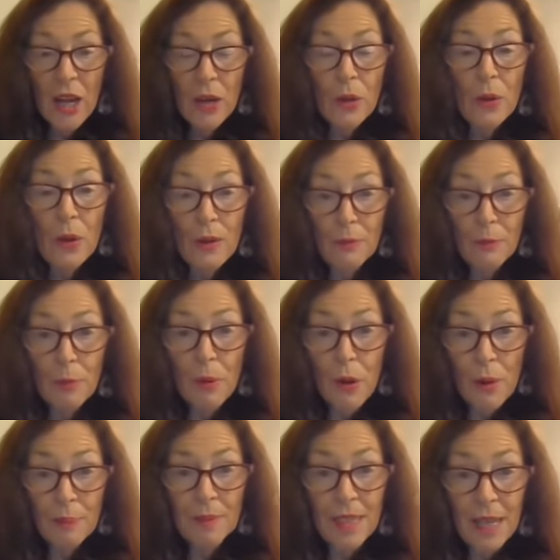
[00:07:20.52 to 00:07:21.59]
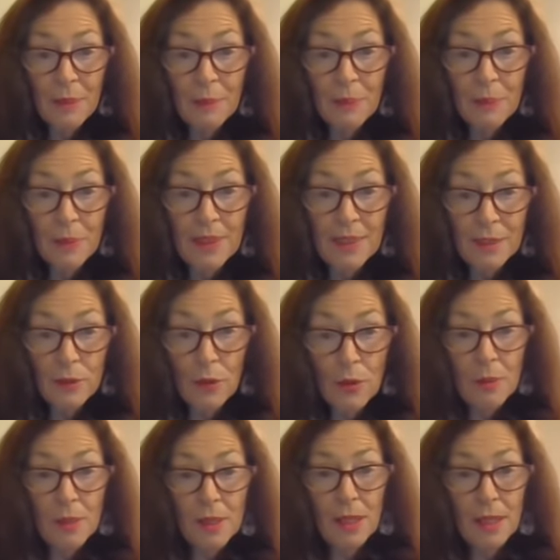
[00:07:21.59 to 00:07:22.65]
who have propped up this
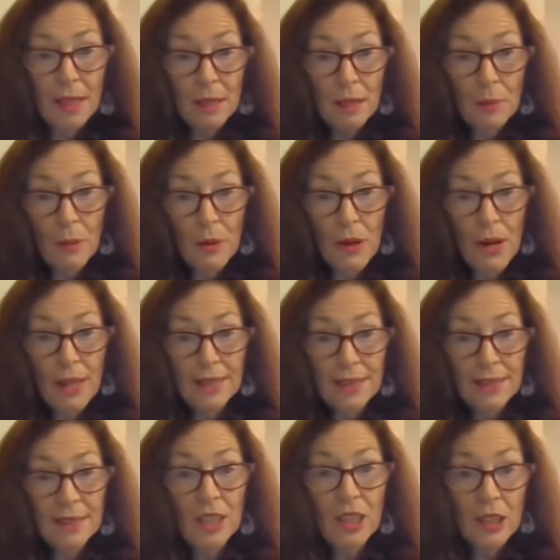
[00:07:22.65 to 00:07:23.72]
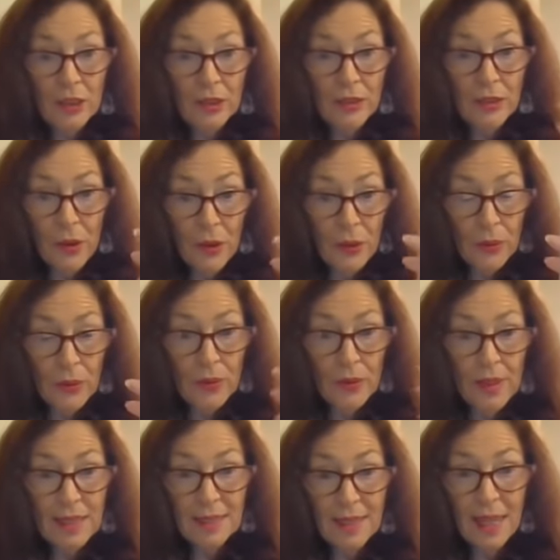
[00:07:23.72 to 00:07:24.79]
criminal enterprise. So
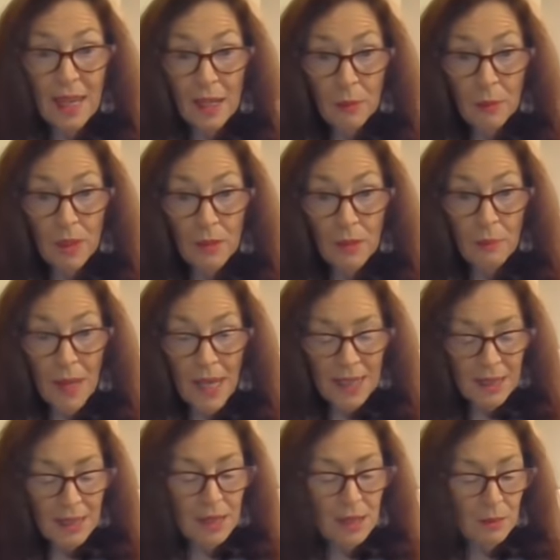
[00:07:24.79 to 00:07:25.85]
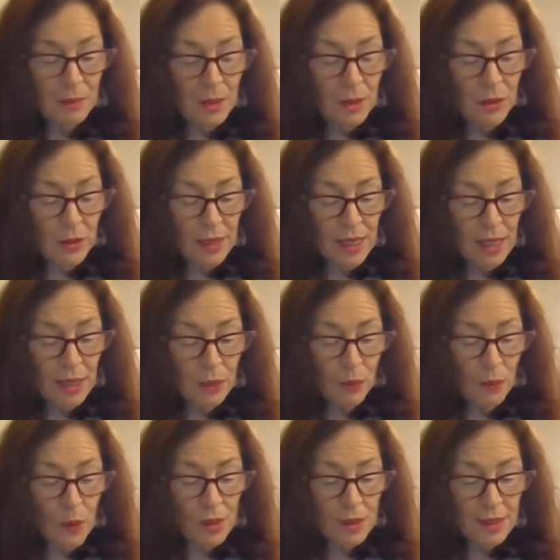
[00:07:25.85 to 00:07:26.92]
there's an element of martyrdom to the Ten of
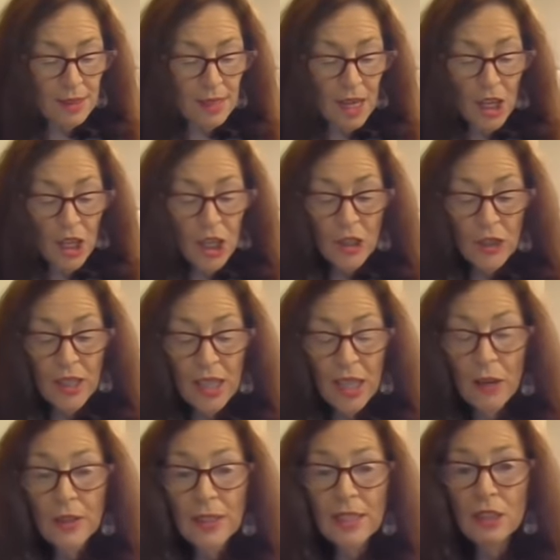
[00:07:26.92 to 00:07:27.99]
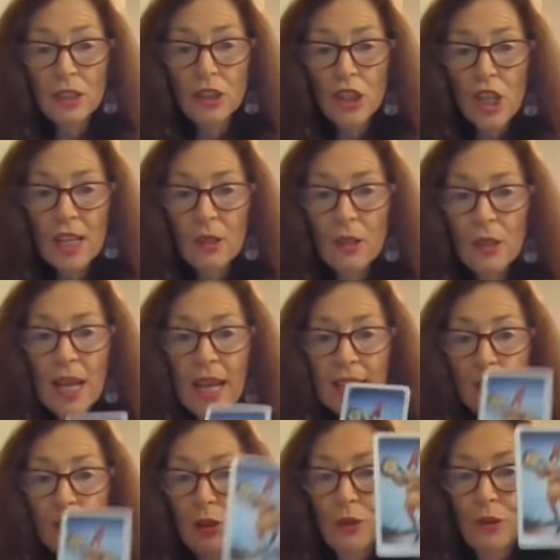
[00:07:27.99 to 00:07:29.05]
Wands. They're going to juggle
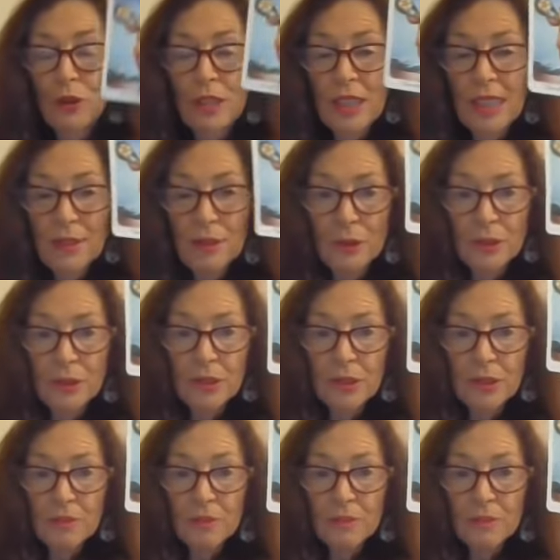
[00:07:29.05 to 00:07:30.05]
and do deals.